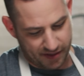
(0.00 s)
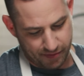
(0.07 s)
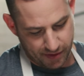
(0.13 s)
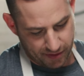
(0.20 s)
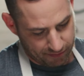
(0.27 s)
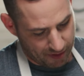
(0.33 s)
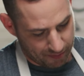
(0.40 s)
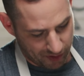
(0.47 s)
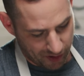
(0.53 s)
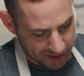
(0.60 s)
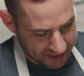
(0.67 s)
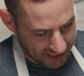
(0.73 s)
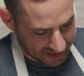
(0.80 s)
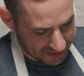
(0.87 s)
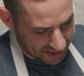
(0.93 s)
with a rib
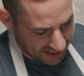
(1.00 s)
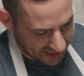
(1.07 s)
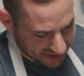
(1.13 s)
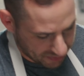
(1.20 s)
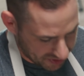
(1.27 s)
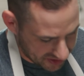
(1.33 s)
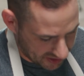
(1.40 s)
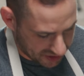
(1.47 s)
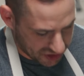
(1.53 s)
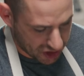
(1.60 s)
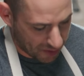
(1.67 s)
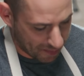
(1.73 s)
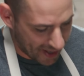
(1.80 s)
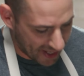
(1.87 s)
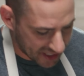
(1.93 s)
roast like this, with such
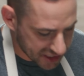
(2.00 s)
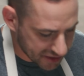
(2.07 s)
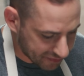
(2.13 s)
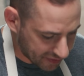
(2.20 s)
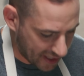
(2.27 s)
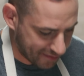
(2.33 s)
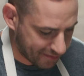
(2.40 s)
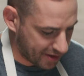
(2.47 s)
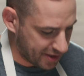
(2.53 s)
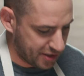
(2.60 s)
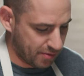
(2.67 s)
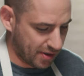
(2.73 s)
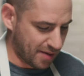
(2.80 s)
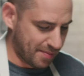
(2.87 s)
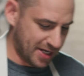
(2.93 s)
tremendous flavor,
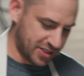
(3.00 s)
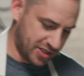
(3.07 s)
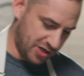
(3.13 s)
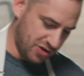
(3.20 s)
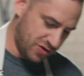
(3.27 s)
you wanna make sure you